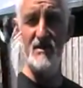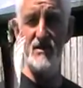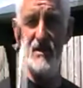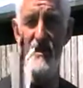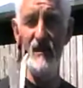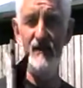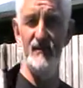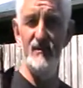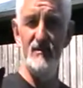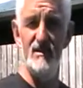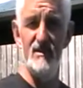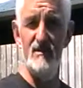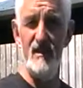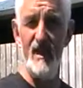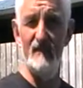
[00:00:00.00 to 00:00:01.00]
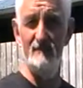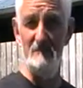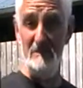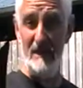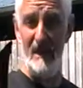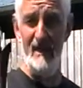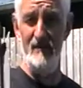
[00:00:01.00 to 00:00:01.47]
shafts, which is about
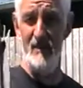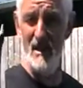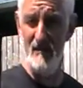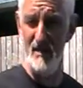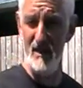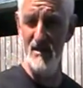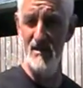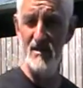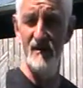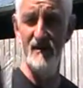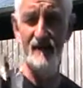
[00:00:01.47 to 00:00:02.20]
8mm,